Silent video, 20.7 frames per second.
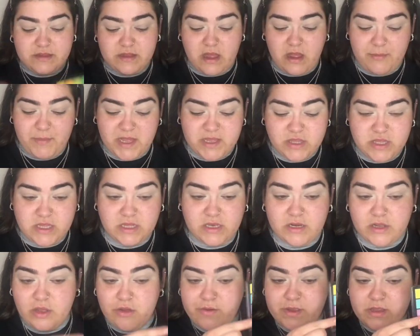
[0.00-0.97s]
I'm actually going
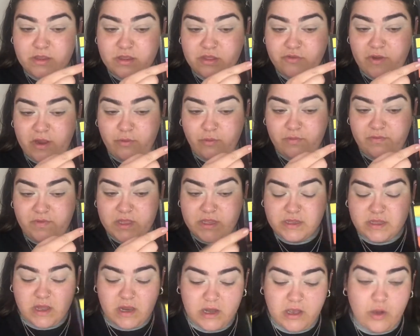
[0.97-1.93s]
to go in straight with this
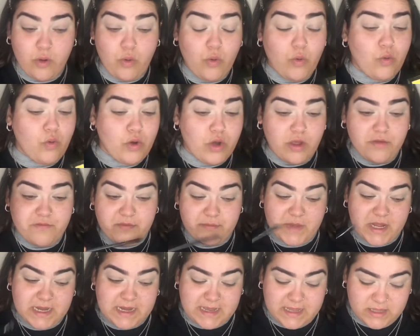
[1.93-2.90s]
colour all over
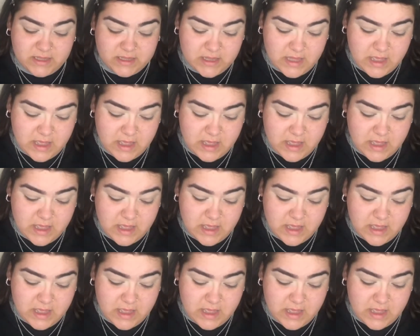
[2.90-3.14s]
my lid.